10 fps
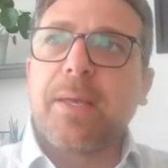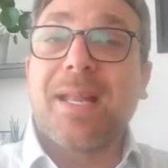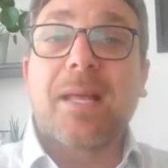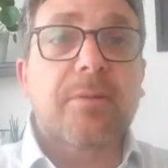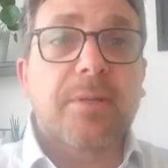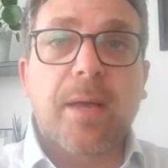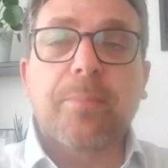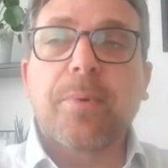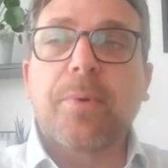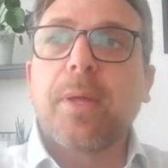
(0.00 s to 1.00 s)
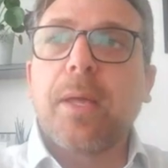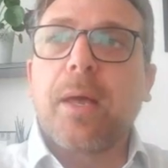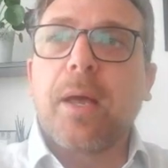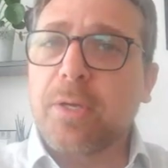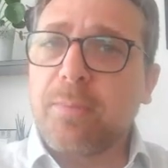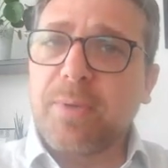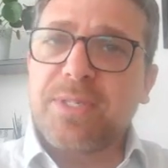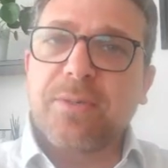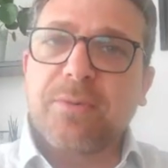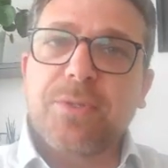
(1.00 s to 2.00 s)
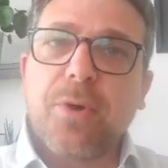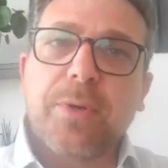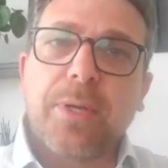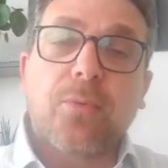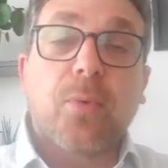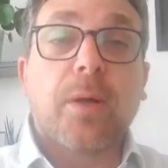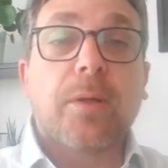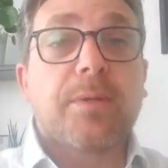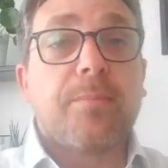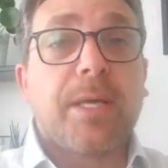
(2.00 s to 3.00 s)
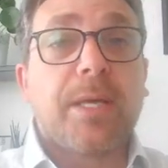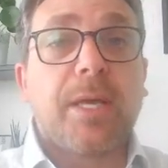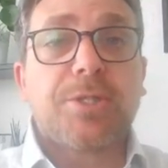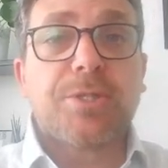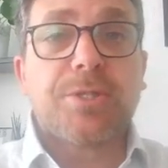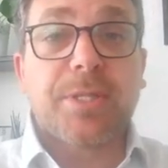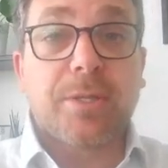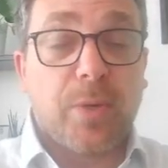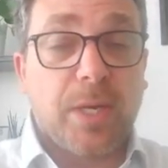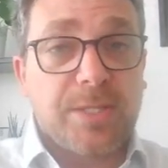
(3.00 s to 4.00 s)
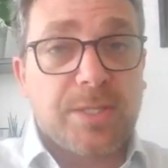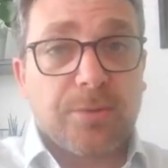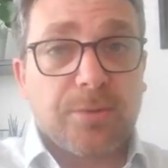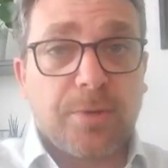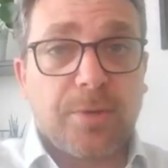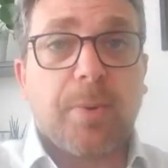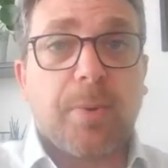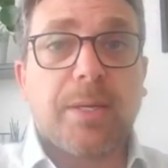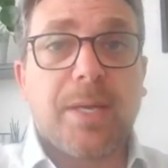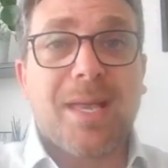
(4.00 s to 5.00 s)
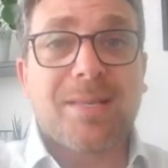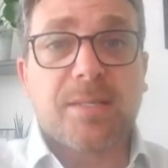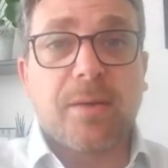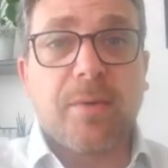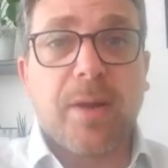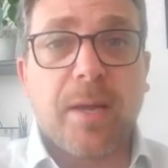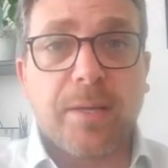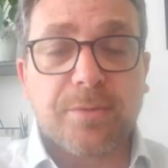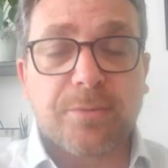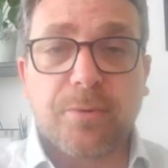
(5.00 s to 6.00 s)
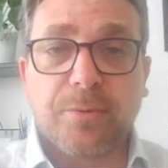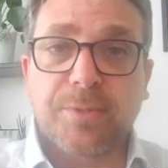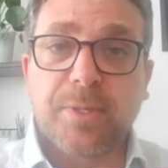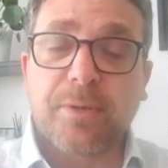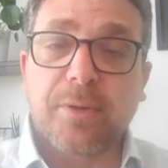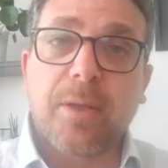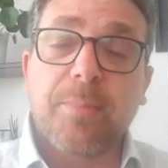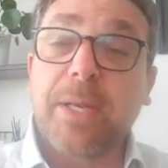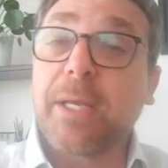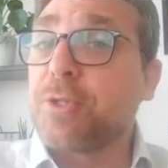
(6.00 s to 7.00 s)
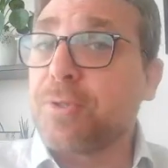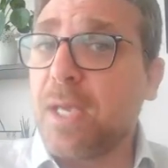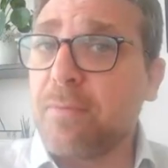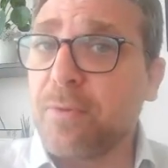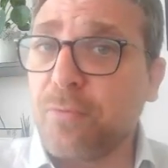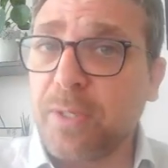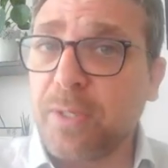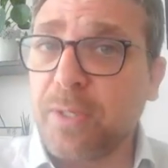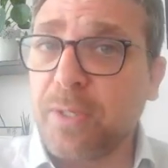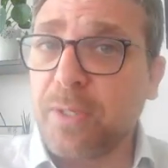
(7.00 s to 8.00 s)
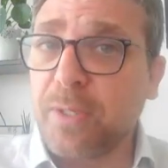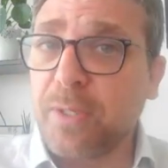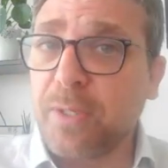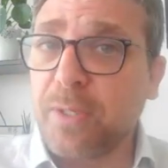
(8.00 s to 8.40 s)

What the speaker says: another example, I talked about serotonin. Well, the medications that raise serotonin in the body, SSRIs, serotonin, medications are given for depression.